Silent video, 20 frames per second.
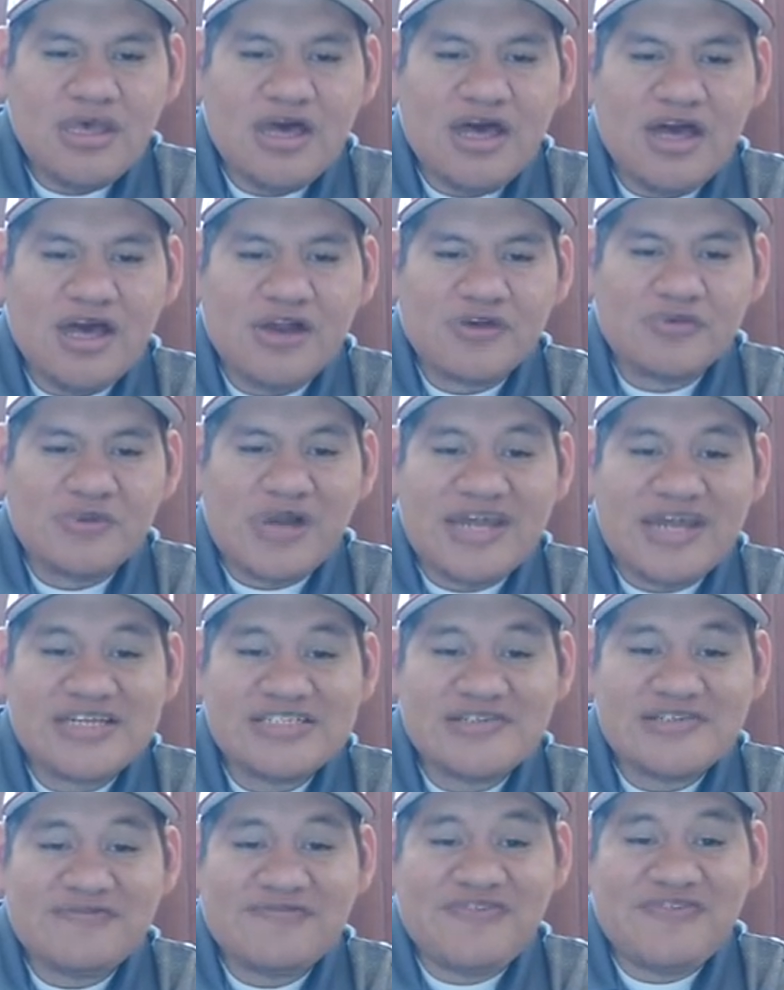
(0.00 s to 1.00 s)
write
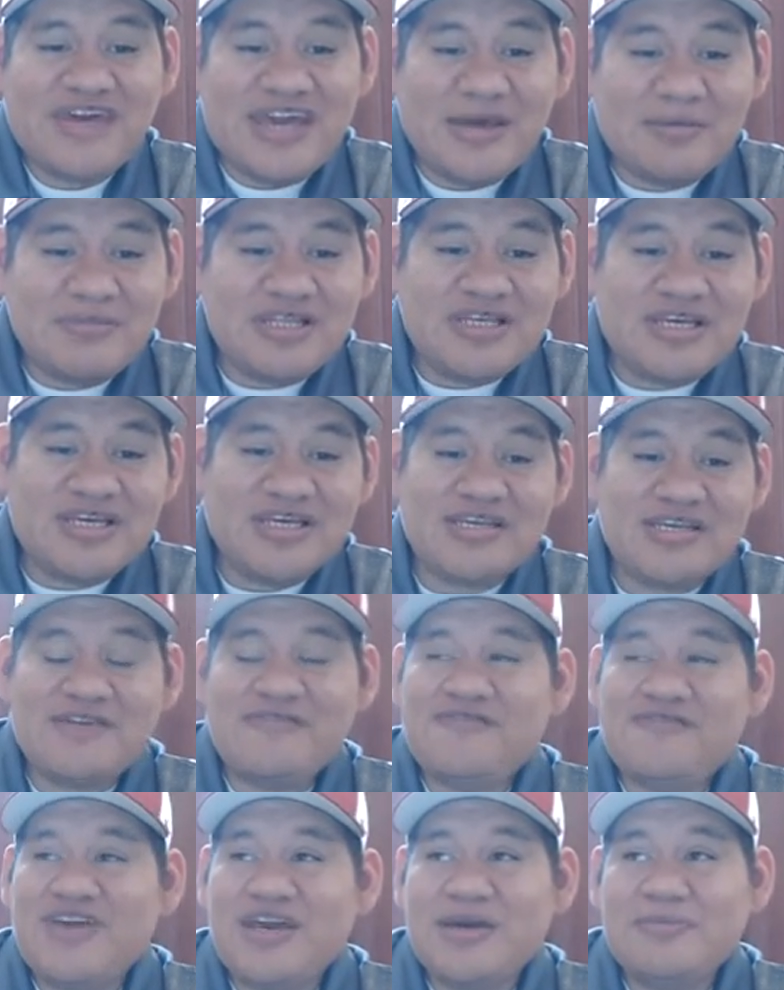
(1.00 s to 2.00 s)
as a
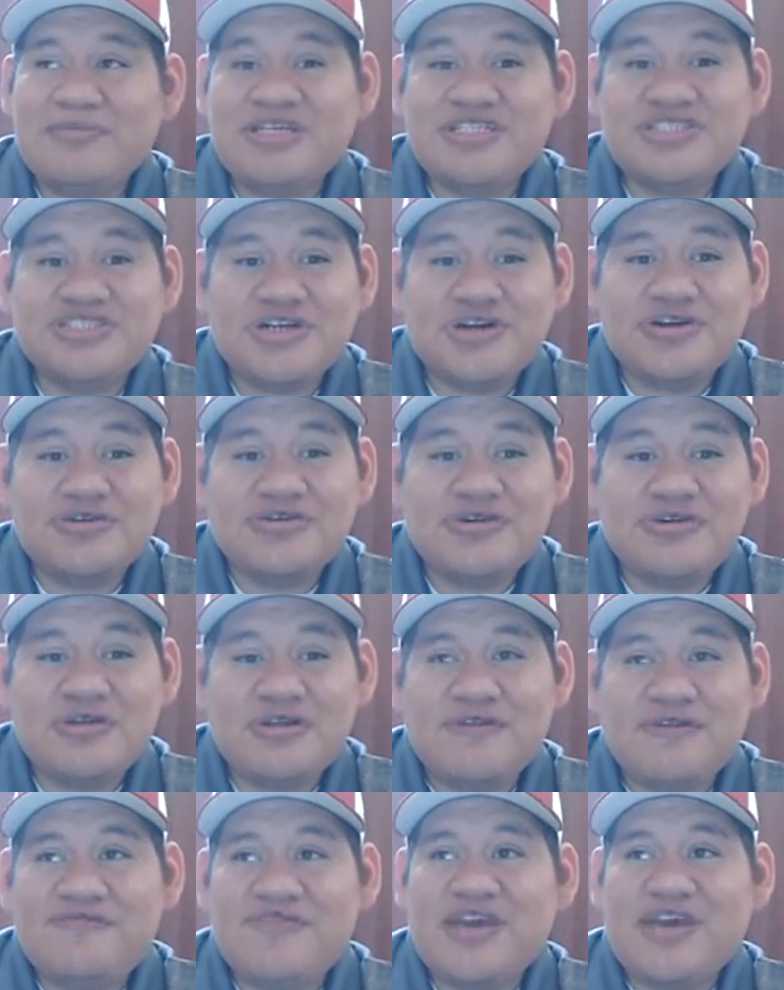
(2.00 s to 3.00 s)
family
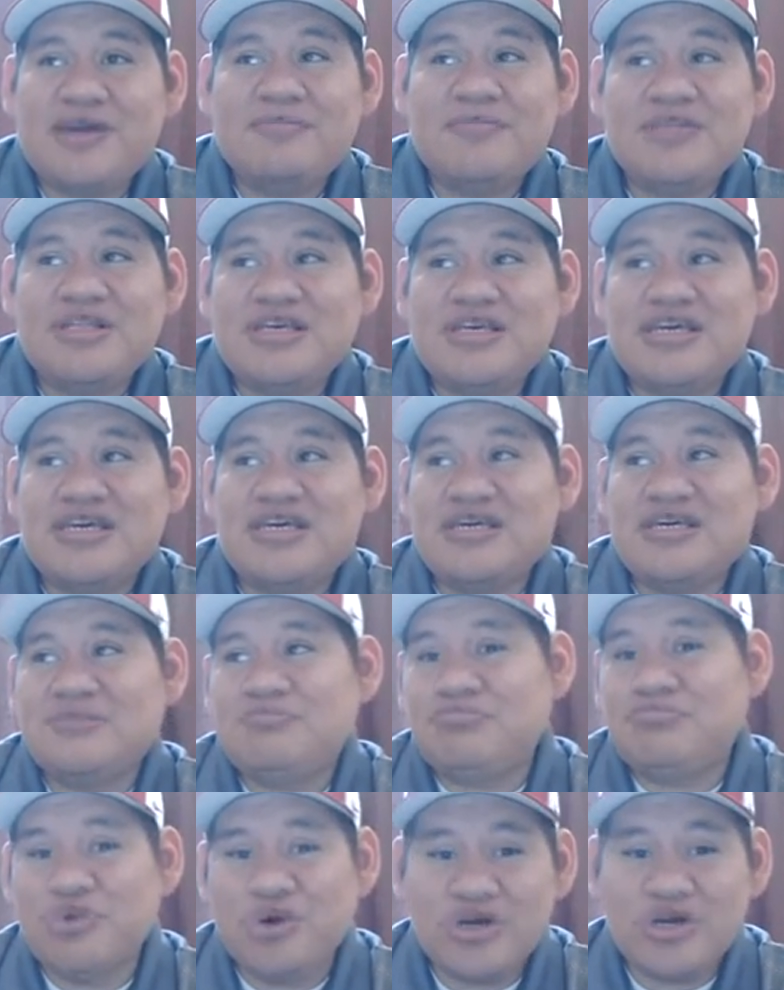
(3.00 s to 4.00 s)
journal, a family
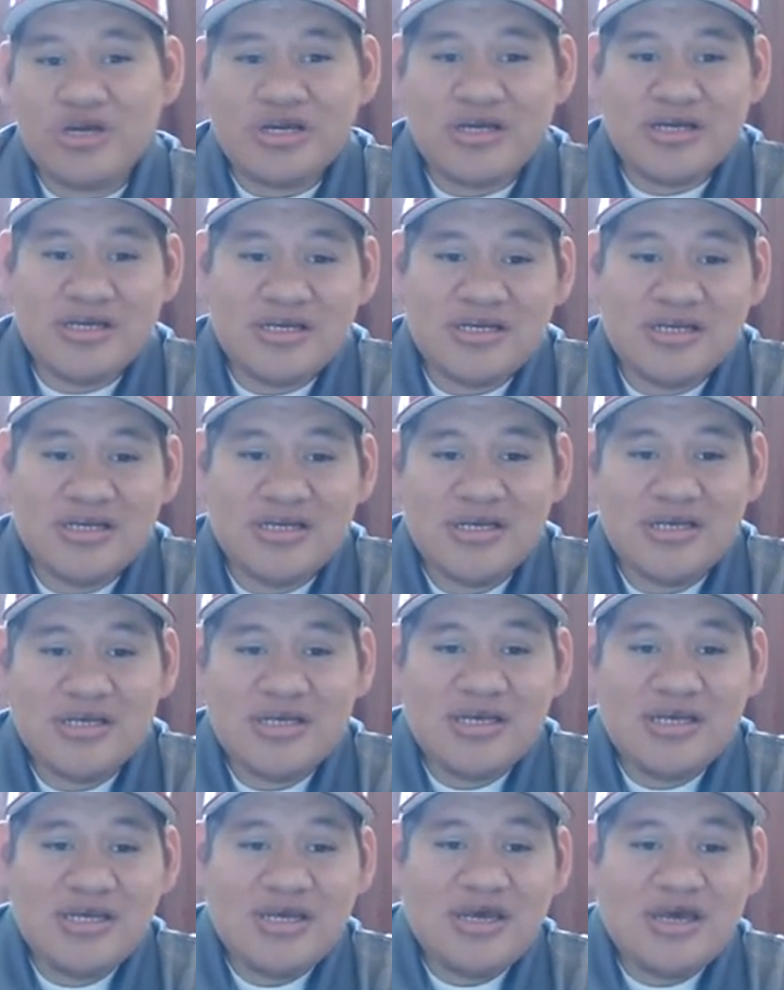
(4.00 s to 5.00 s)
book,
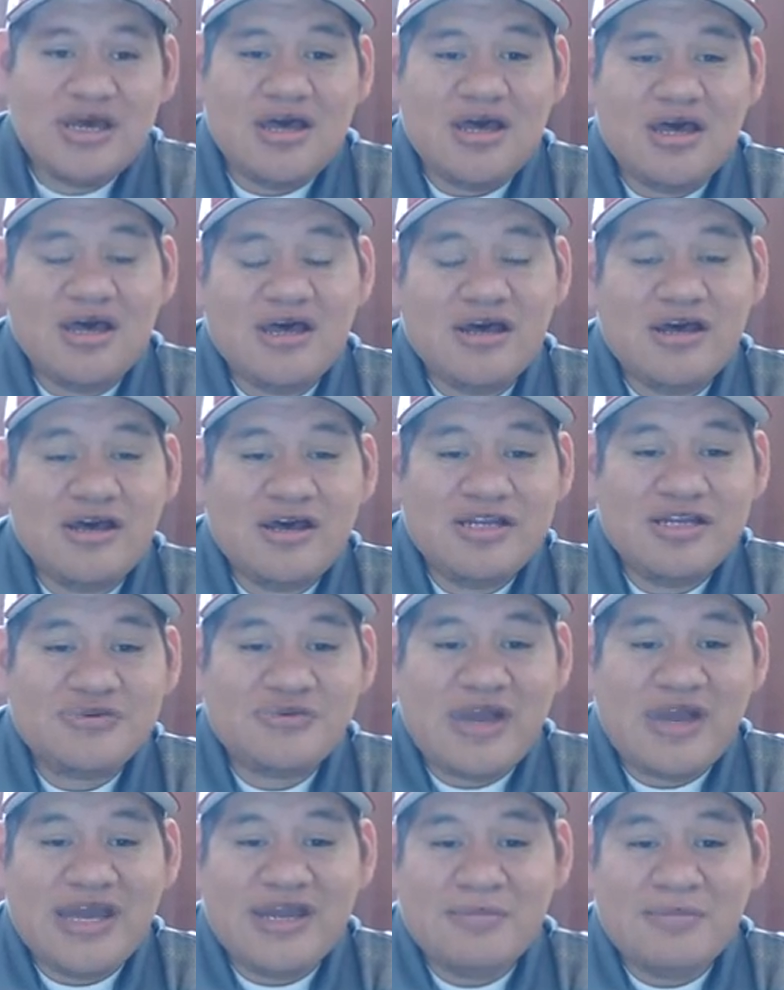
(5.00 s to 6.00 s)

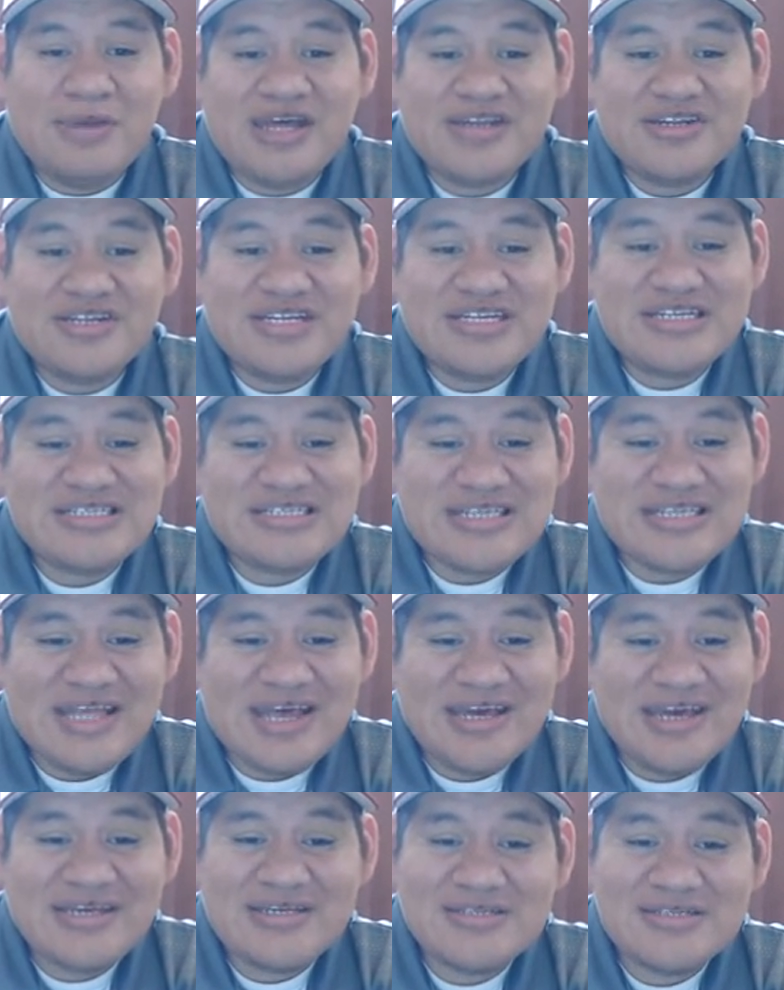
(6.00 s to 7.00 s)
write about
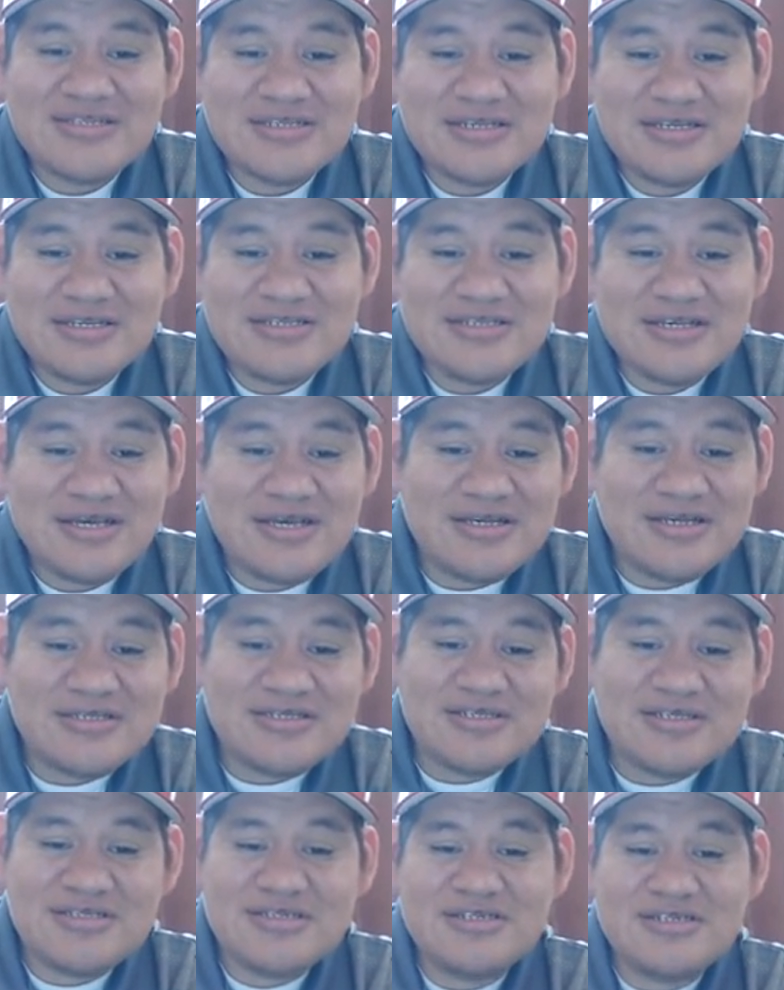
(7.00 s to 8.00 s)
dislikes. It
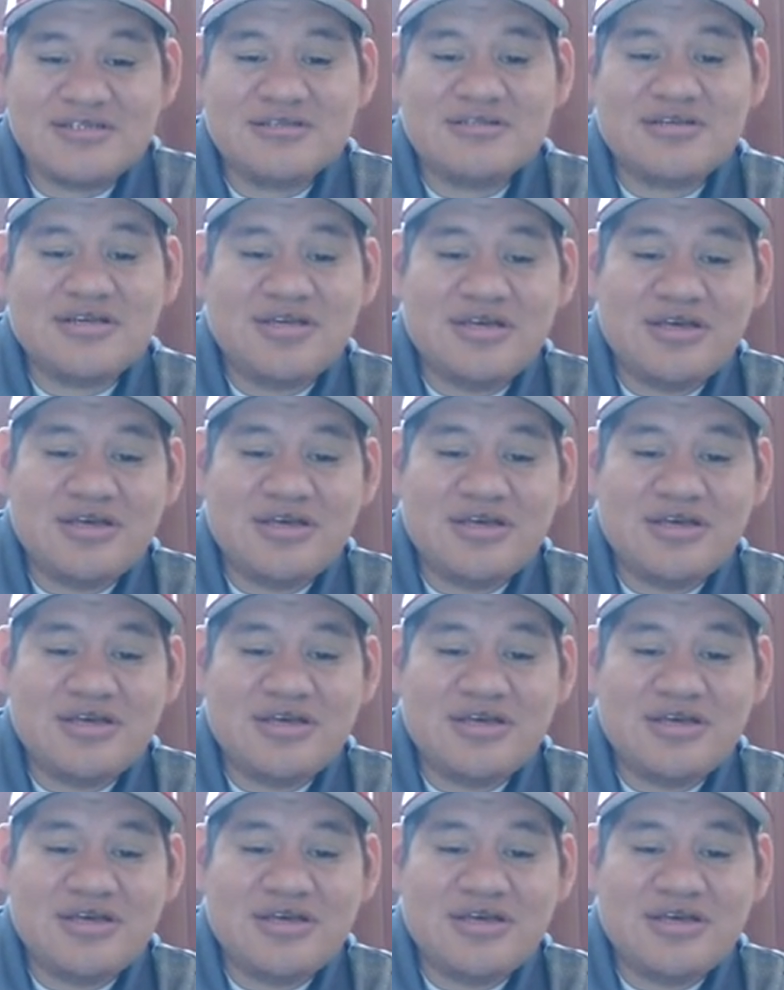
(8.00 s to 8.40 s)
says here's